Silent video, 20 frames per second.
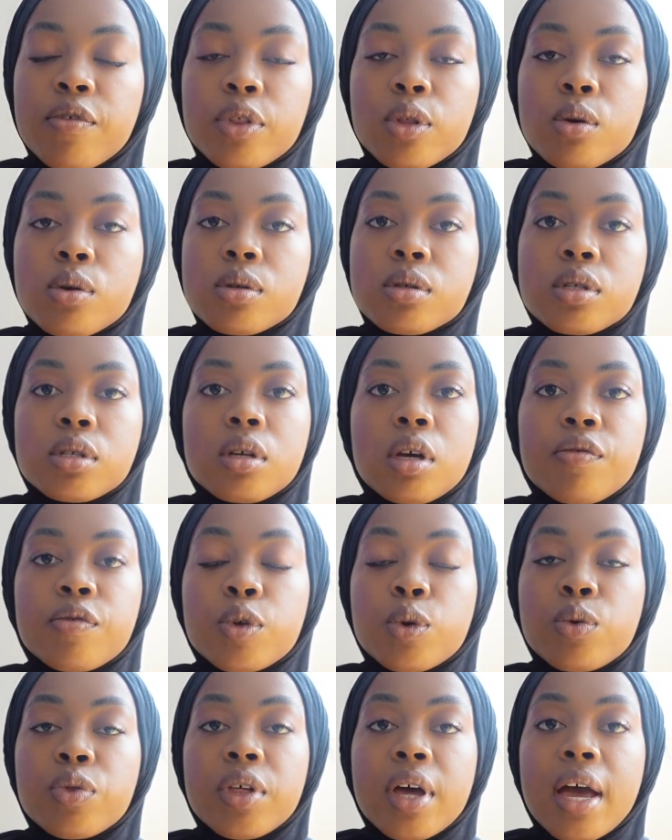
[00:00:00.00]
For those of
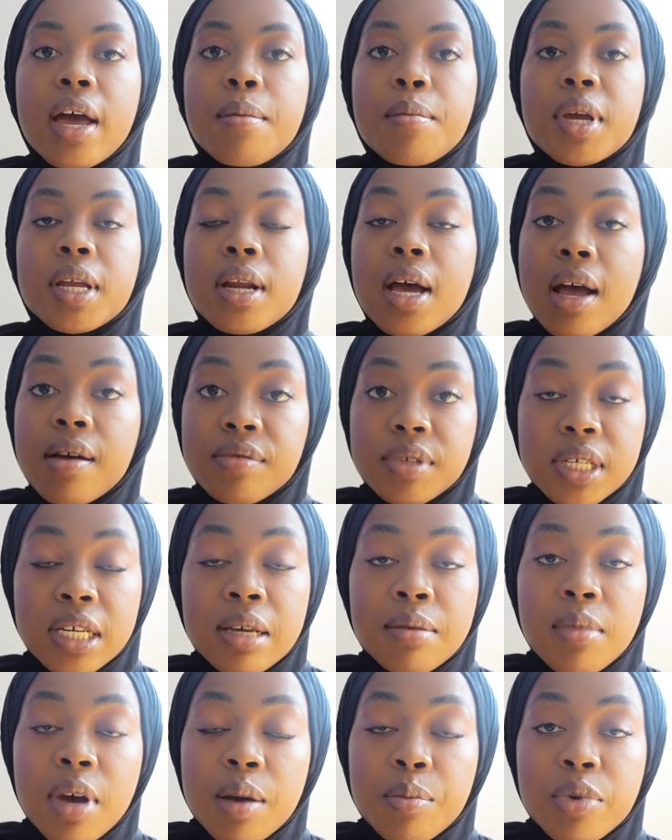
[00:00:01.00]
you that may not have
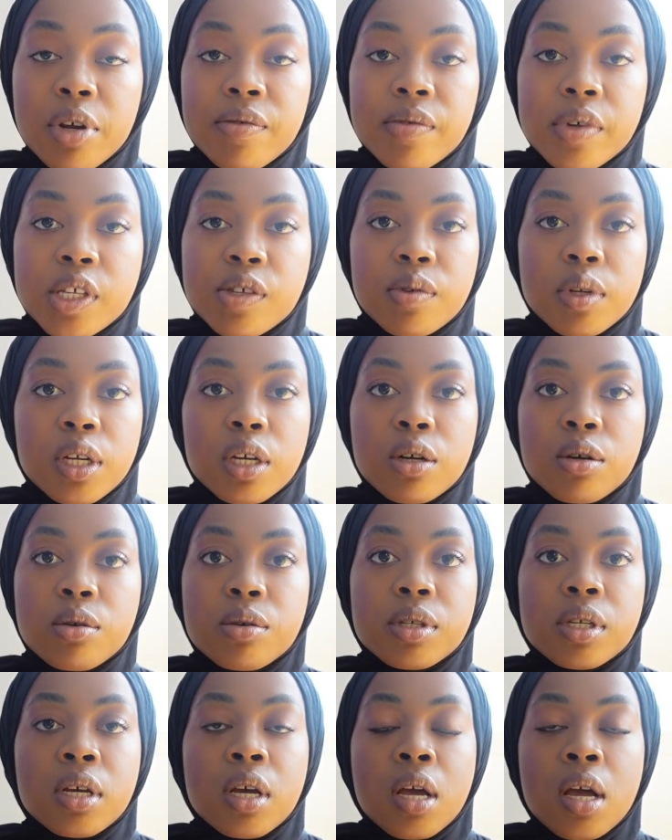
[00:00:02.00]
seen my previous
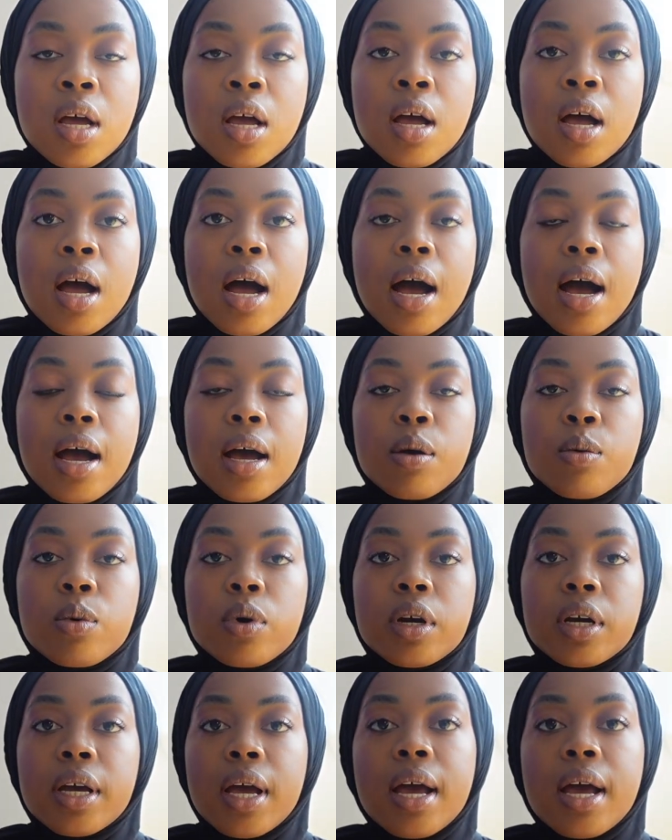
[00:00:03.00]
videos, I work